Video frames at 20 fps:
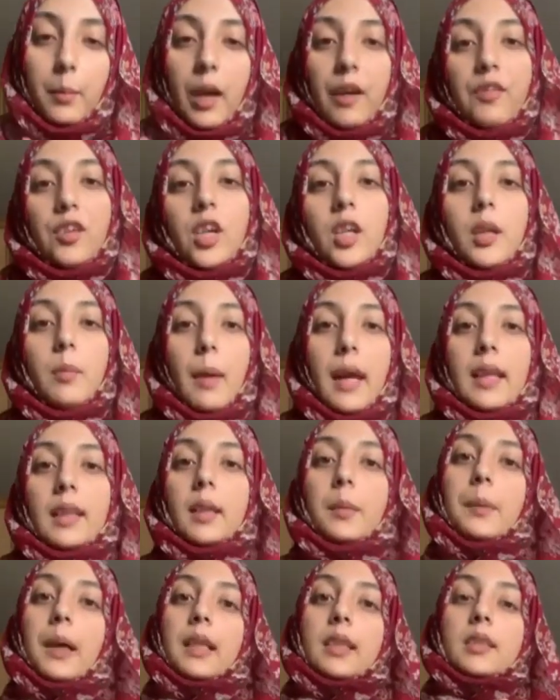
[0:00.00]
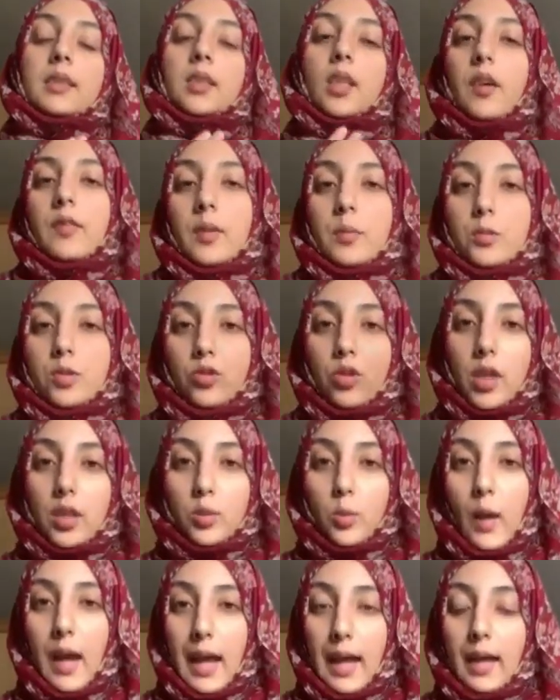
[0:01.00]
But if you're going to make them and serve them straight
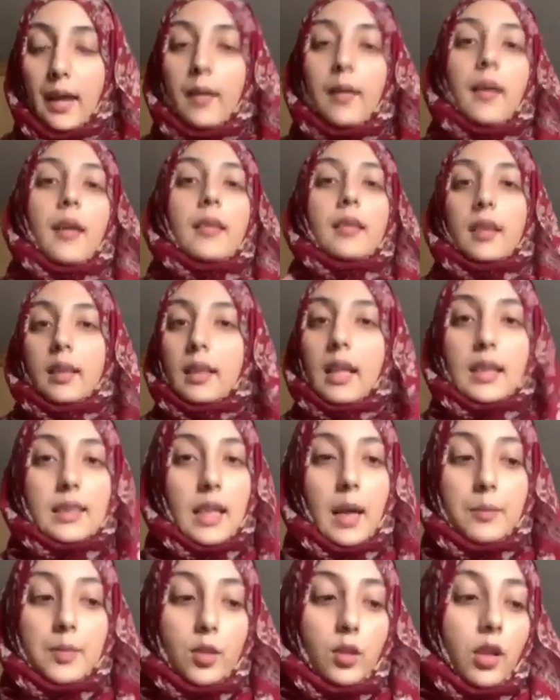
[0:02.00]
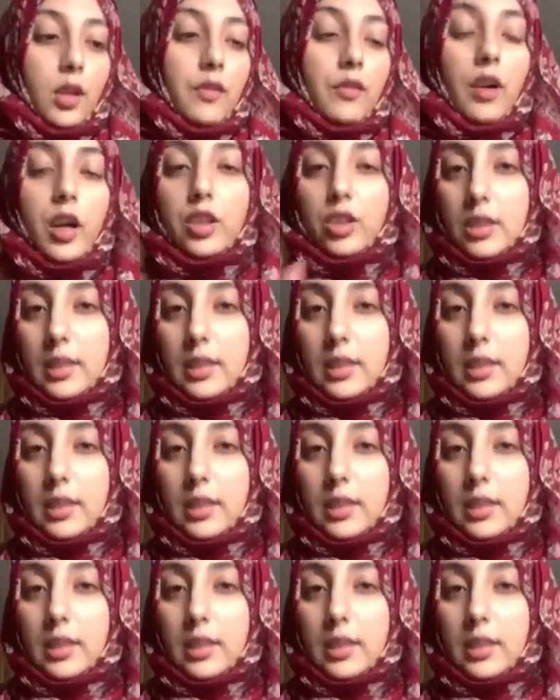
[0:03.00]
away, then that's absolutely fine.